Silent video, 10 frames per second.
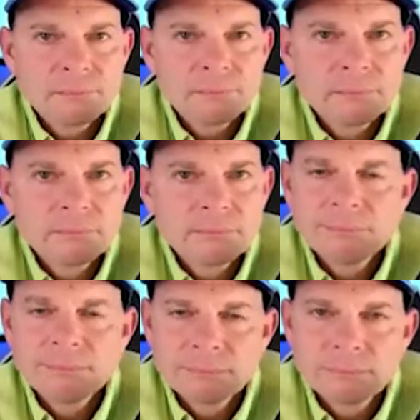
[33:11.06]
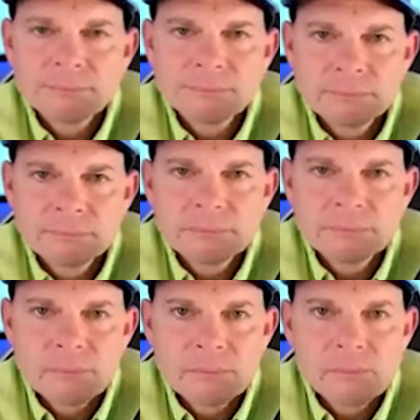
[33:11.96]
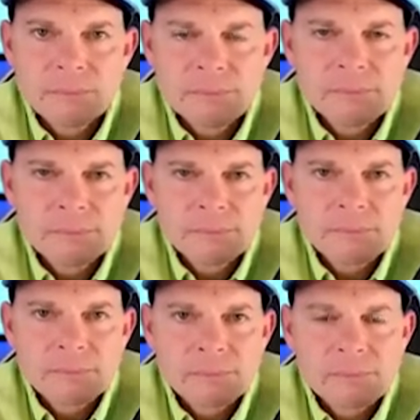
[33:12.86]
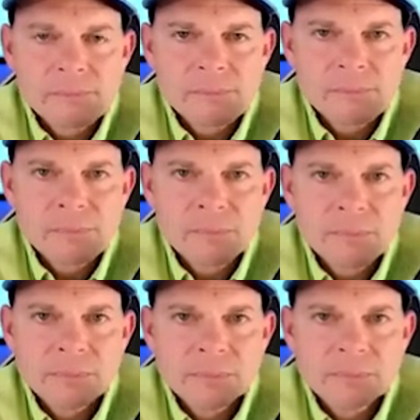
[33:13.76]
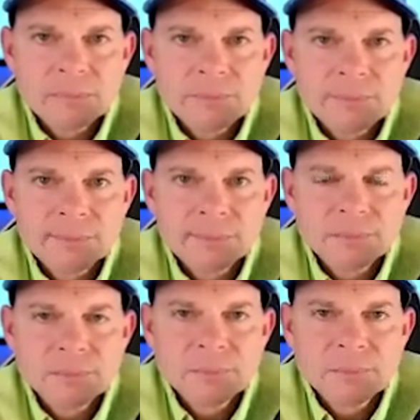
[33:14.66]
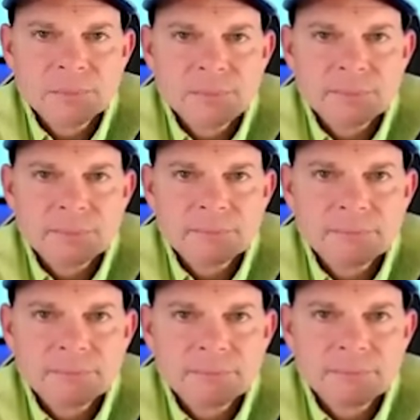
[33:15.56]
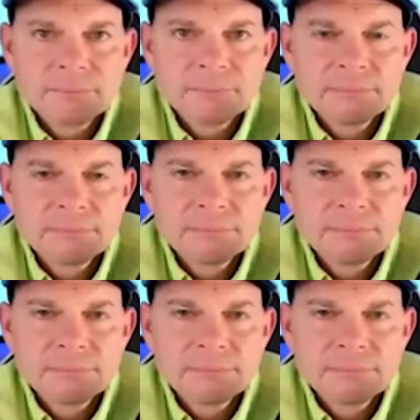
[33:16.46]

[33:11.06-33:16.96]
(silent)